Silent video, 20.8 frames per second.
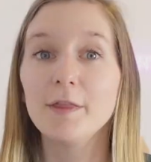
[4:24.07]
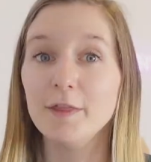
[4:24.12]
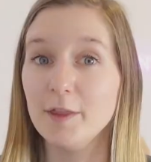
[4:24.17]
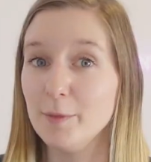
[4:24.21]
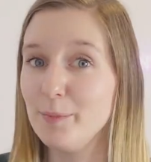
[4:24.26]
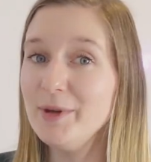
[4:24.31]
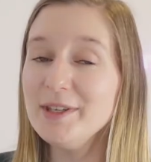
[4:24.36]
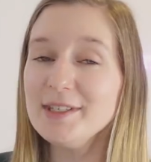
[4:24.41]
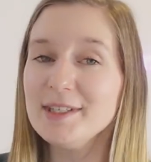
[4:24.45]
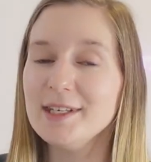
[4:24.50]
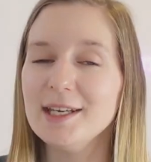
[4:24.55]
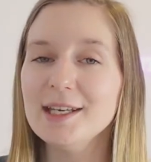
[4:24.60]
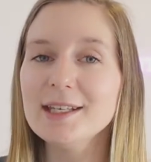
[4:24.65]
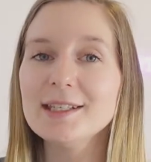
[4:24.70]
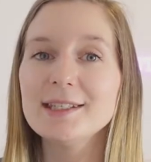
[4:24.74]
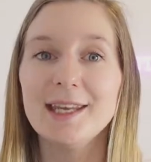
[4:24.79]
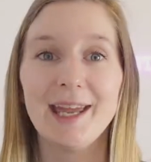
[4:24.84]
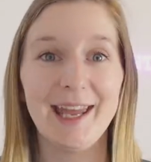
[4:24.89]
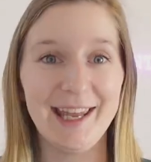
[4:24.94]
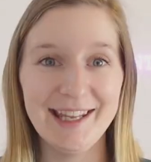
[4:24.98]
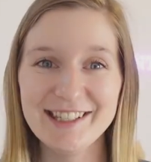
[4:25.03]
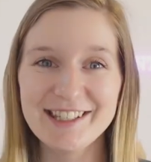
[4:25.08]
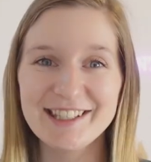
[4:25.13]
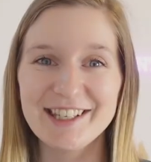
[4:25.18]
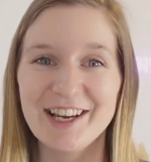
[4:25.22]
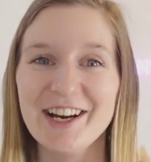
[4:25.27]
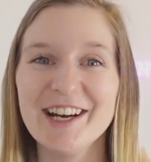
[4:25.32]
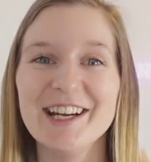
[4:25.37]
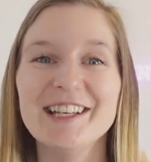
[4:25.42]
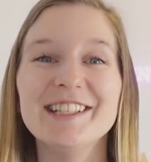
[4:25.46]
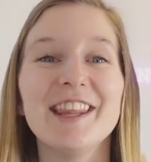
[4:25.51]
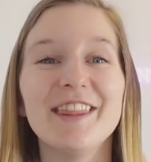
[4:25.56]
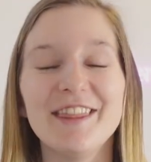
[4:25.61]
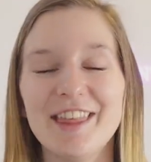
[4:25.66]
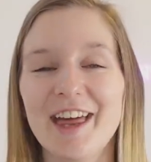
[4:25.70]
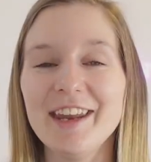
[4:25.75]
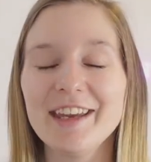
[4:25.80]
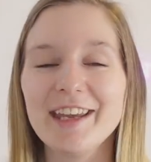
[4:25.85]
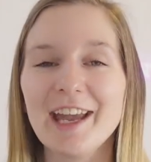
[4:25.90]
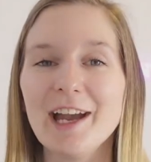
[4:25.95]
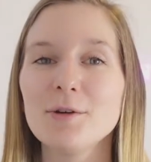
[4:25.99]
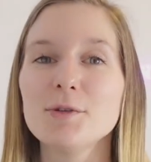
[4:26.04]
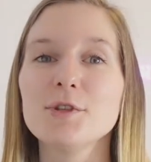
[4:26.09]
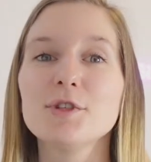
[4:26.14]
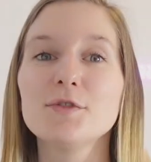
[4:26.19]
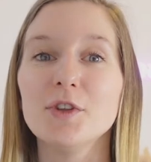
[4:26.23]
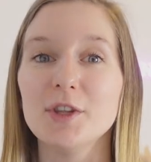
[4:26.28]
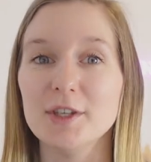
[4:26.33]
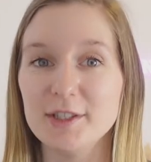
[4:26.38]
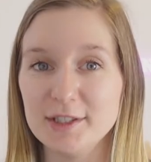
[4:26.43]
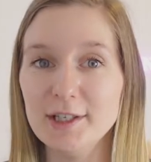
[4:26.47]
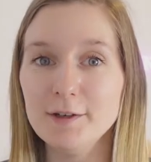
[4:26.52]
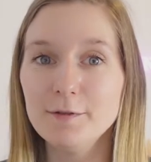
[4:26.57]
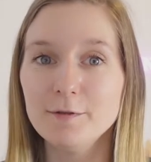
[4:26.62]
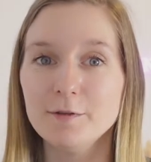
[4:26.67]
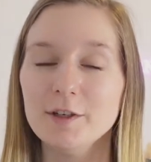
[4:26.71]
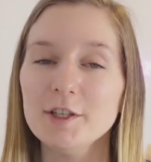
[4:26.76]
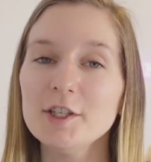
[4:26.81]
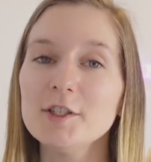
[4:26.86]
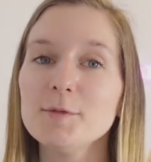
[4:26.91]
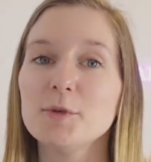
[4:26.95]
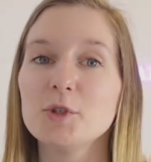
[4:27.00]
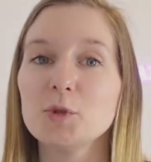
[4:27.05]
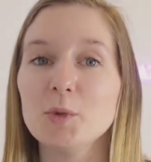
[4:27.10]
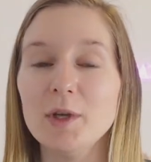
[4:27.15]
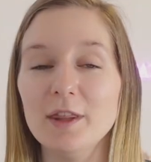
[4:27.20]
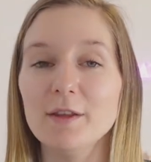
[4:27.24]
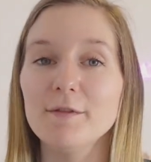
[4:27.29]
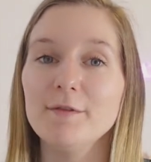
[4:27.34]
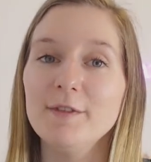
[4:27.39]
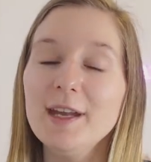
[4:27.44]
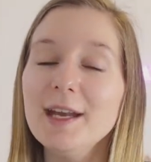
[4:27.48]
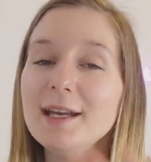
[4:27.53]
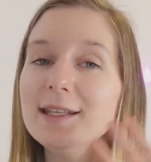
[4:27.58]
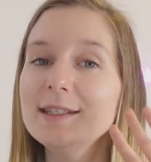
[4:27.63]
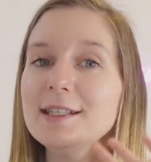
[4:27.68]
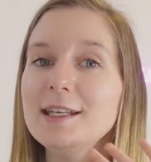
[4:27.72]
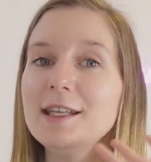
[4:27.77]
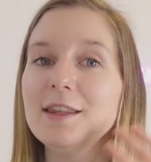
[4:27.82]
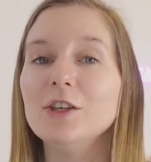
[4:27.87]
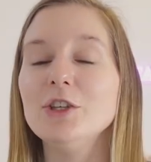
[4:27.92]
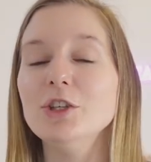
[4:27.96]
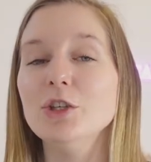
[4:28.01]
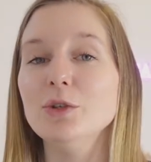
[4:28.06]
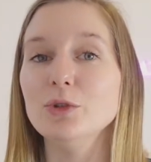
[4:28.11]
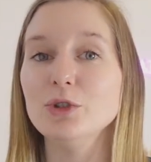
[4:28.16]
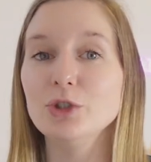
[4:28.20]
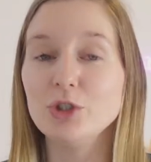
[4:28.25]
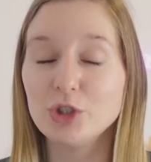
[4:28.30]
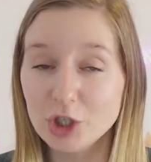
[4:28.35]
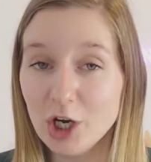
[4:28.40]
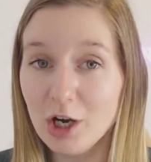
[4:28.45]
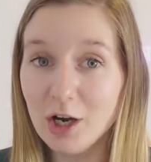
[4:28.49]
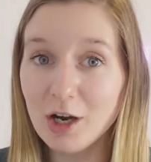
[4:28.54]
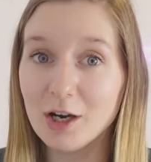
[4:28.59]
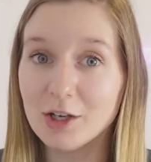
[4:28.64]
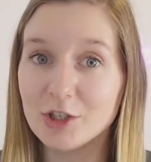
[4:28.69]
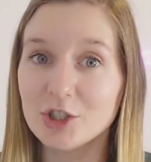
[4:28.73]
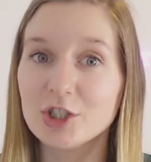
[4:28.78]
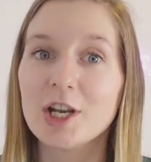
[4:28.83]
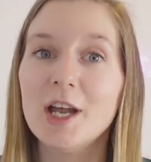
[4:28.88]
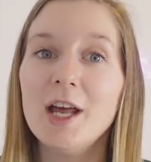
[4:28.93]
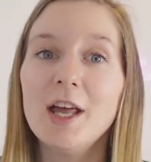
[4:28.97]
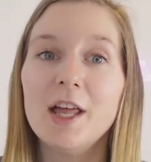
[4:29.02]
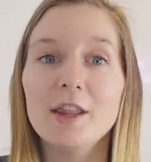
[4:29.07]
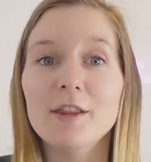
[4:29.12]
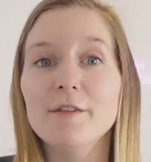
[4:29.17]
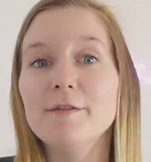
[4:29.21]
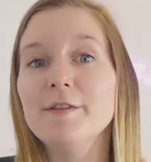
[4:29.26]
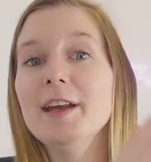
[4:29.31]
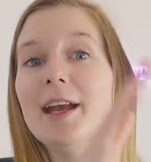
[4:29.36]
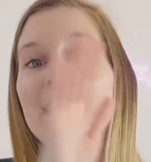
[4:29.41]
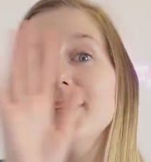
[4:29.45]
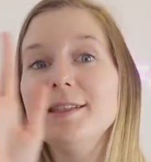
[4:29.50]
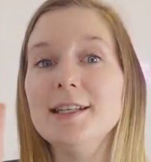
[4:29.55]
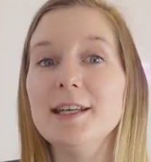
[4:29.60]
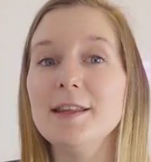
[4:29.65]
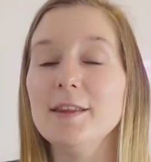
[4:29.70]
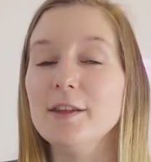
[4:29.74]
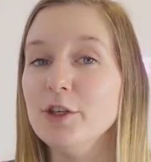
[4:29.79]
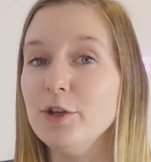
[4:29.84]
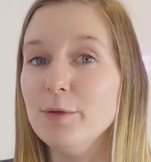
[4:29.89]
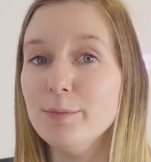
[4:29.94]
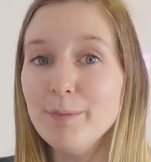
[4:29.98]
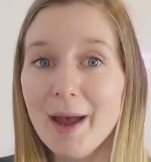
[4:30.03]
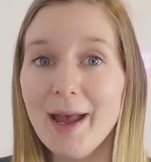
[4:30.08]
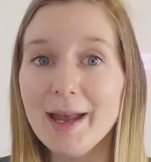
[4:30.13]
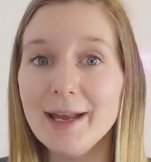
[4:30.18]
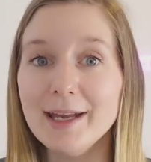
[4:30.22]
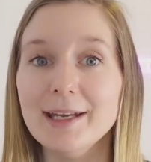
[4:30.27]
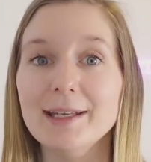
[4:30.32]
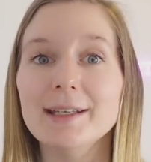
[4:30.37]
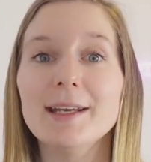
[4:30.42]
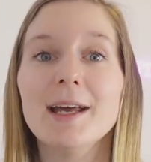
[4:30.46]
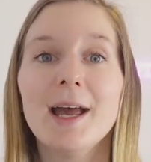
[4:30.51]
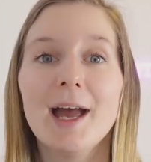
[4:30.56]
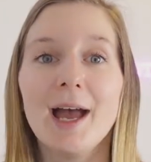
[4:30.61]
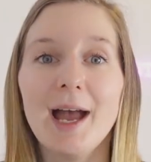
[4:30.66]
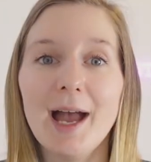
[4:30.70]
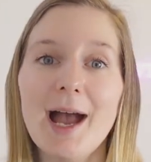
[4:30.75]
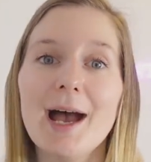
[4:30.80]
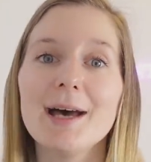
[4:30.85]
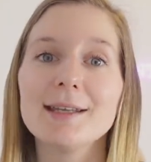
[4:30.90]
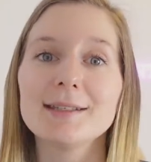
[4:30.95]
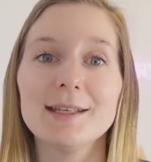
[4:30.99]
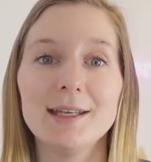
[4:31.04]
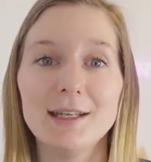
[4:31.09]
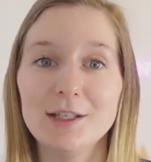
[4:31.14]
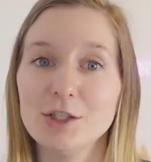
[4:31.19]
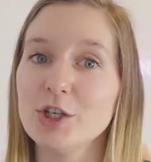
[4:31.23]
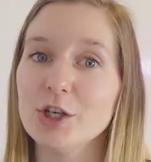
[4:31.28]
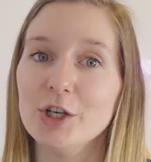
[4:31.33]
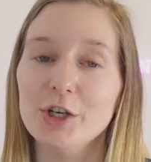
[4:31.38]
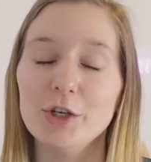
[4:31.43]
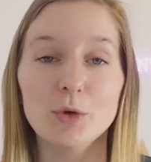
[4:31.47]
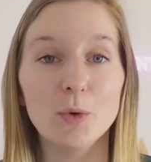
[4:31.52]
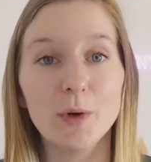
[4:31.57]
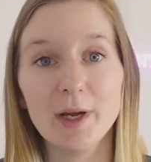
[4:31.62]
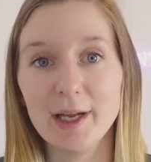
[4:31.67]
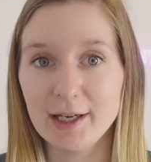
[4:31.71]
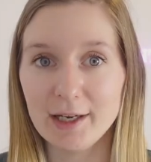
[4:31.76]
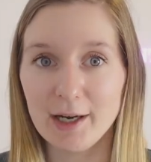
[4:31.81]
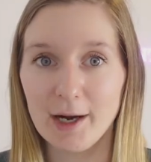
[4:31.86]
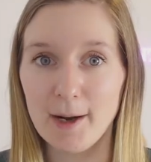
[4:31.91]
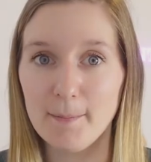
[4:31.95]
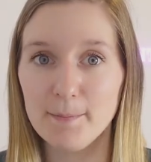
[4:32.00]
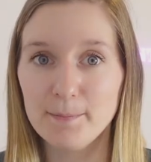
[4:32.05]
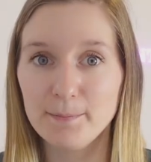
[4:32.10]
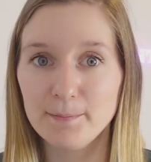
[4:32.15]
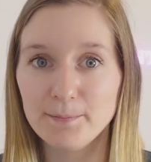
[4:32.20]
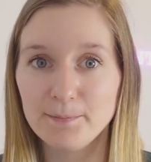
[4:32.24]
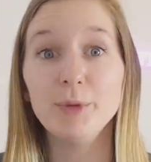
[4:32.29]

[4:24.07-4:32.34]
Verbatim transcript: The business inside then accounts for the difference between the VAT that you charged, the VAT that you paid, as internal income.